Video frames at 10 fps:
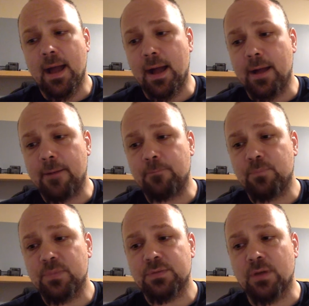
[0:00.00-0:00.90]

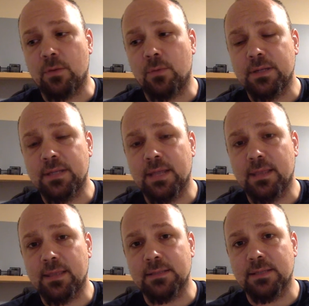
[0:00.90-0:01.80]
So I want to
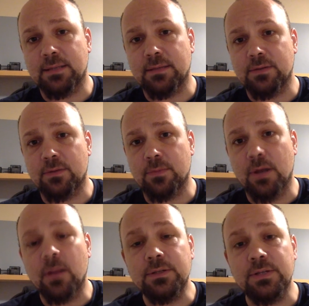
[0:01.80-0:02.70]
take things like the
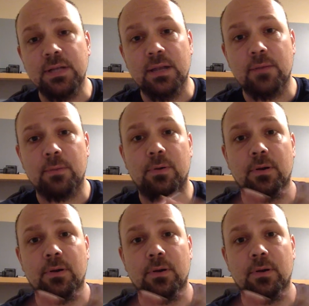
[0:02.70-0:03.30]
terminology and I want to